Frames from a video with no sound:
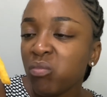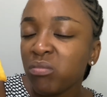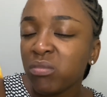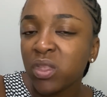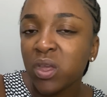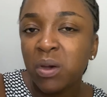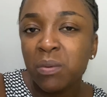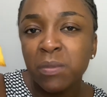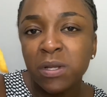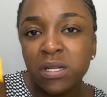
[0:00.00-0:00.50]

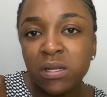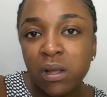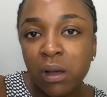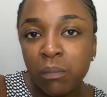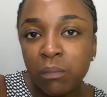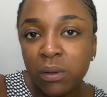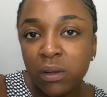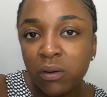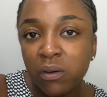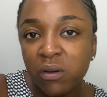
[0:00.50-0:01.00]
Comment down
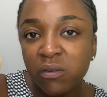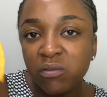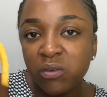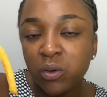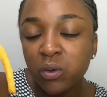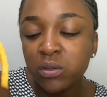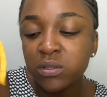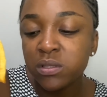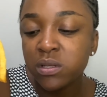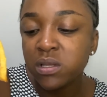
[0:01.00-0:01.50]
below if you
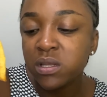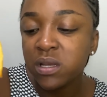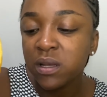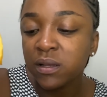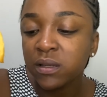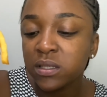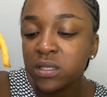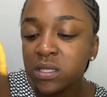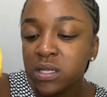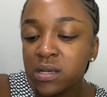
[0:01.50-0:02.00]
also think
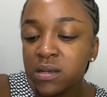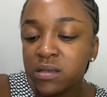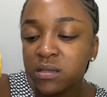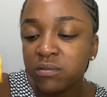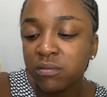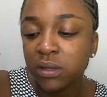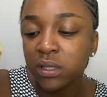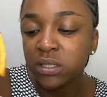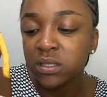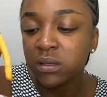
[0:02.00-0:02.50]
Steers
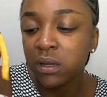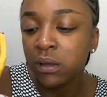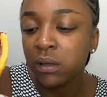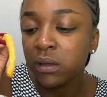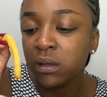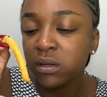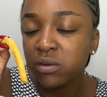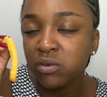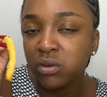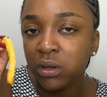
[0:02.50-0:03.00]
fries are
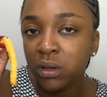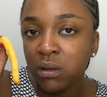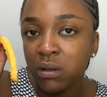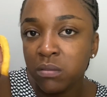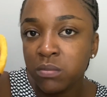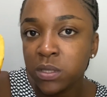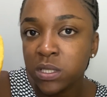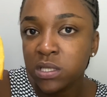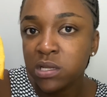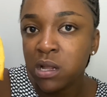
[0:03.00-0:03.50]
literally the
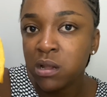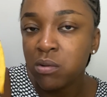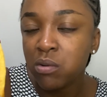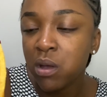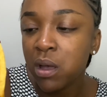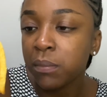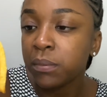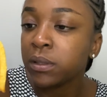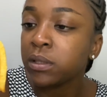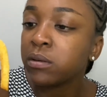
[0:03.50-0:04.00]
best thing to
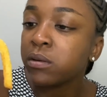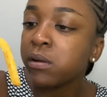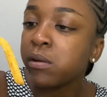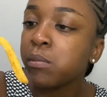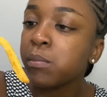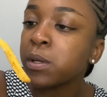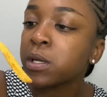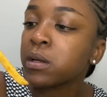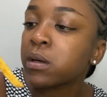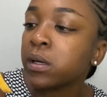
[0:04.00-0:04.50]
happen to
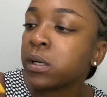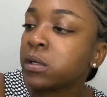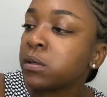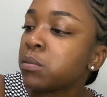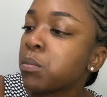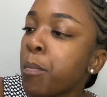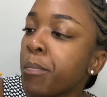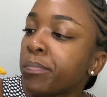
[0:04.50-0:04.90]
humankind.